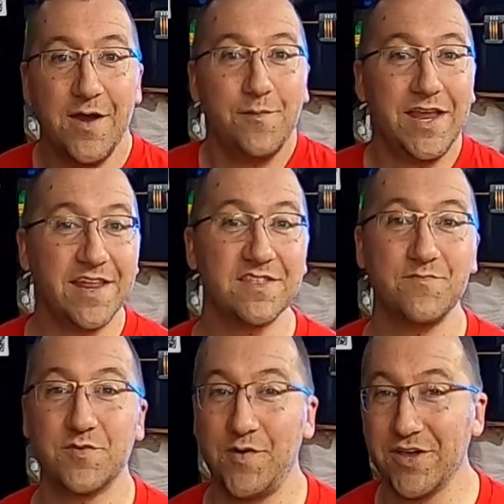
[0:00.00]
meaning
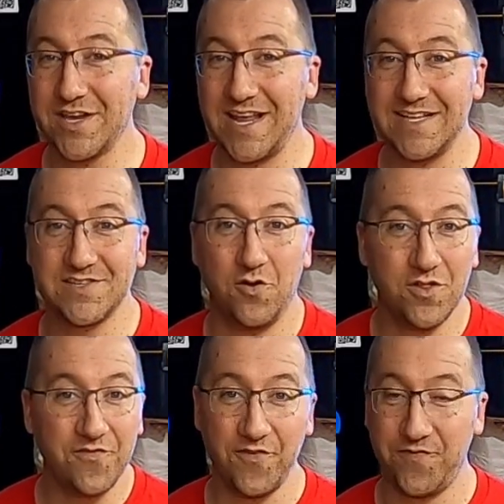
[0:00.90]
that McMulkin has
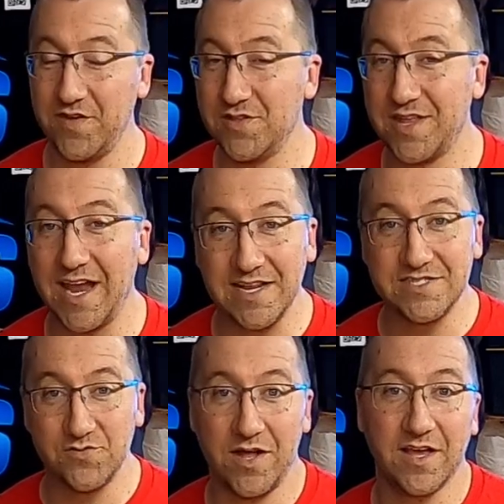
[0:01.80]
only fulfilled
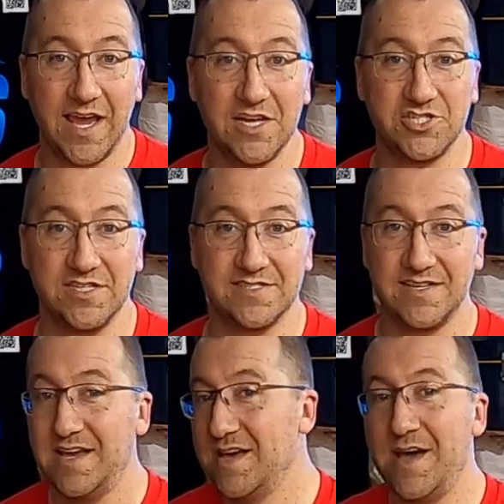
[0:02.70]
92
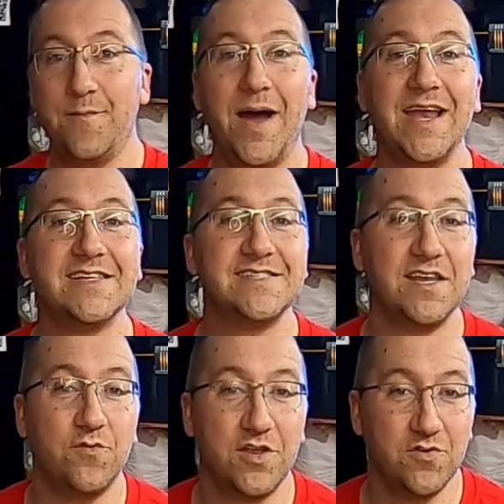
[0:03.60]
allocations, minus
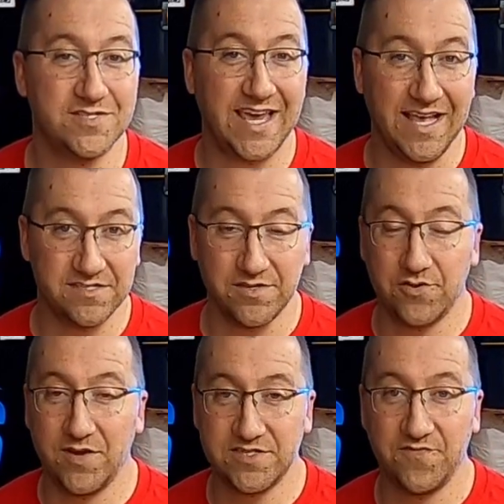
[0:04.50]
anyone who has canceled their
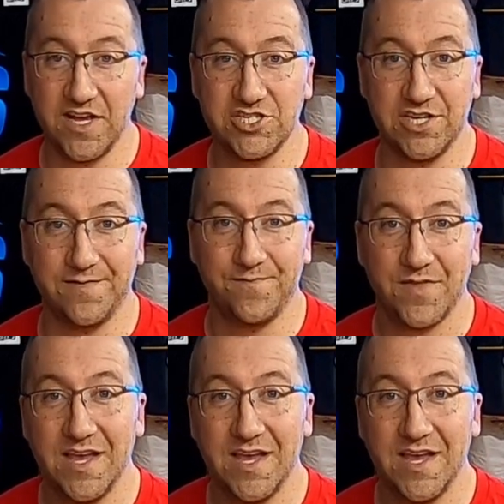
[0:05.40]
reservation.